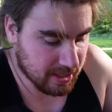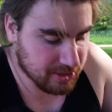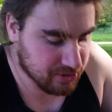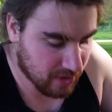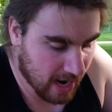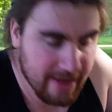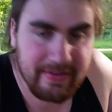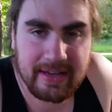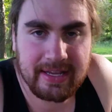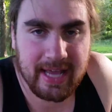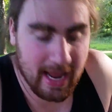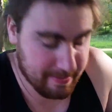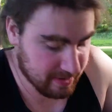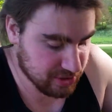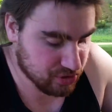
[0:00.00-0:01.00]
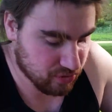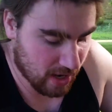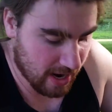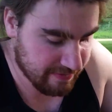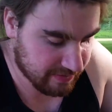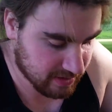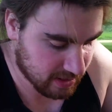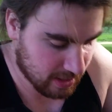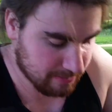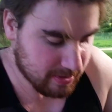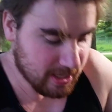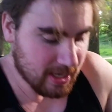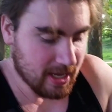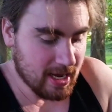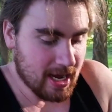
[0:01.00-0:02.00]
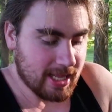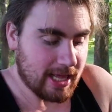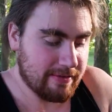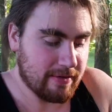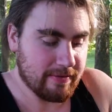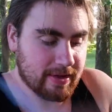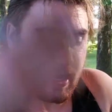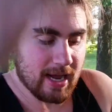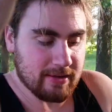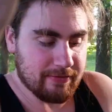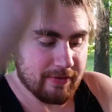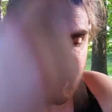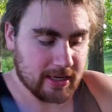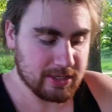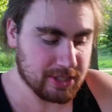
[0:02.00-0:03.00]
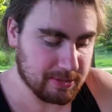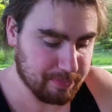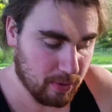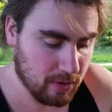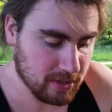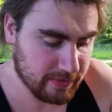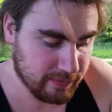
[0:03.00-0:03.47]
driving game in Drive Club. They've even got fucking sports.